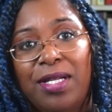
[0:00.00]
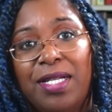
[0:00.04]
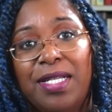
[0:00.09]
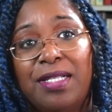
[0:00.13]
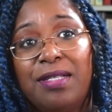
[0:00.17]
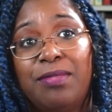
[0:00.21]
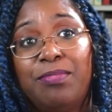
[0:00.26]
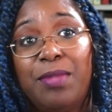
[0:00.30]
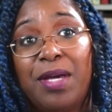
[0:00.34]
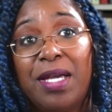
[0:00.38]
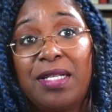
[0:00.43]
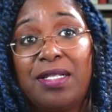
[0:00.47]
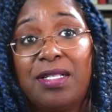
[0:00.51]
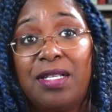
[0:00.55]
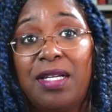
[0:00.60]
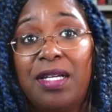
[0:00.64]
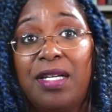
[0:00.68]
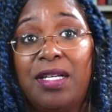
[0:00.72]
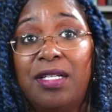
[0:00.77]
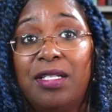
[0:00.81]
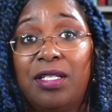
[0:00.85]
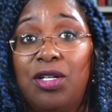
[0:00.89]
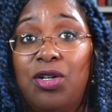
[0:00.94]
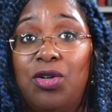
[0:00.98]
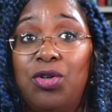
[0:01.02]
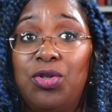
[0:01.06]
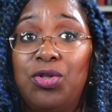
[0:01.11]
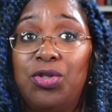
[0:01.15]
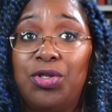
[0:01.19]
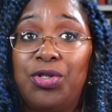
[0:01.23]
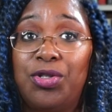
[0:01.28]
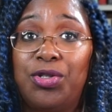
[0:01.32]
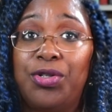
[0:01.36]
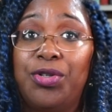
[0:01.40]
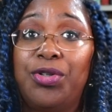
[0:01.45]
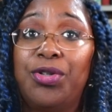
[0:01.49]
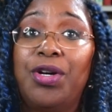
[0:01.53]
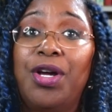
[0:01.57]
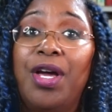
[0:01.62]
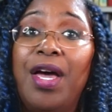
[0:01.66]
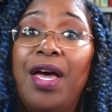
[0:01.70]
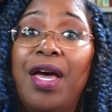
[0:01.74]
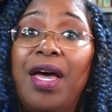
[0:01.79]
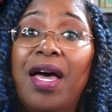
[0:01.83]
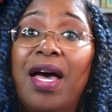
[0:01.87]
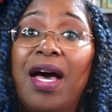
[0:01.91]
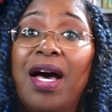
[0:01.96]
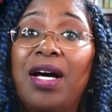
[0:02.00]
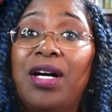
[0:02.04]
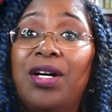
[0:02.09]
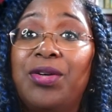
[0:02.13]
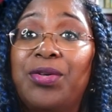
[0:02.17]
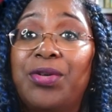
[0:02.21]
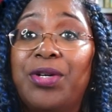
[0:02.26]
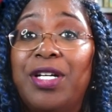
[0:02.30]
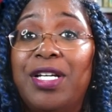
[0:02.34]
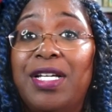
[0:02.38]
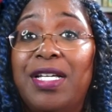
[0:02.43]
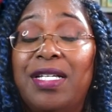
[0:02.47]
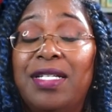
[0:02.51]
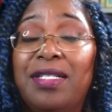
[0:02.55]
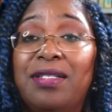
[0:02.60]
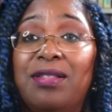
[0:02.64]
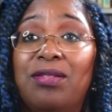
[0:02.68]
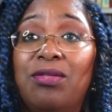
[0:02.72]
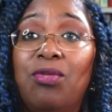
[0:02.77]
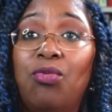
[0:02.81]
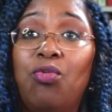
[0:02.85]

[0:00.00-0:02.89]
his Mexican culture, agrees.